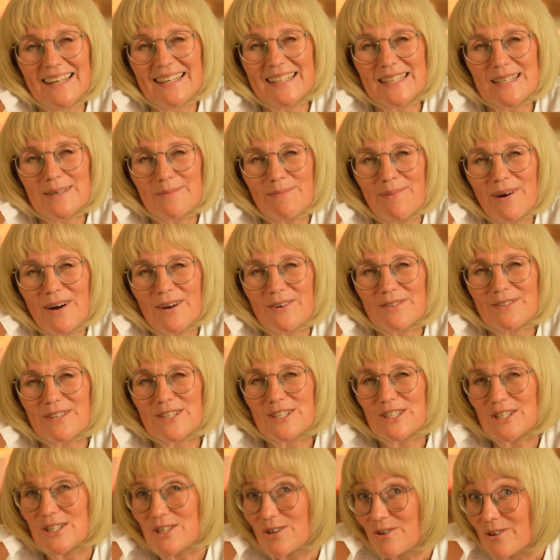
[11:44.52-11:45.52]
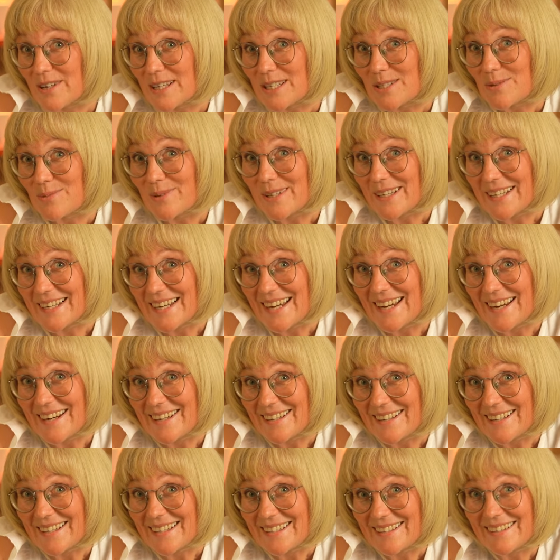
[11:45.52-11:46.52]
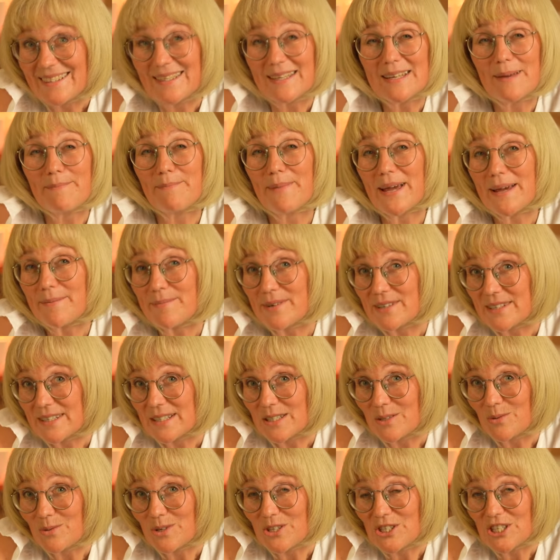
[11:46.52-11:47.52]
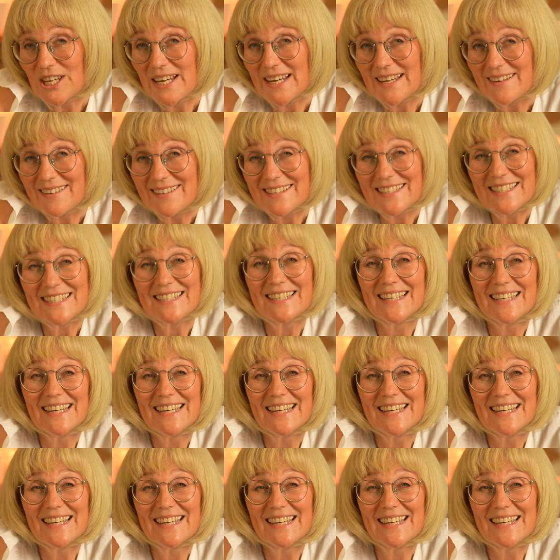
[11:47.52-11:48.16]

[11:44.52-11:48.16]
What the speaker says: It's about the stories we carry, the memories we cherish,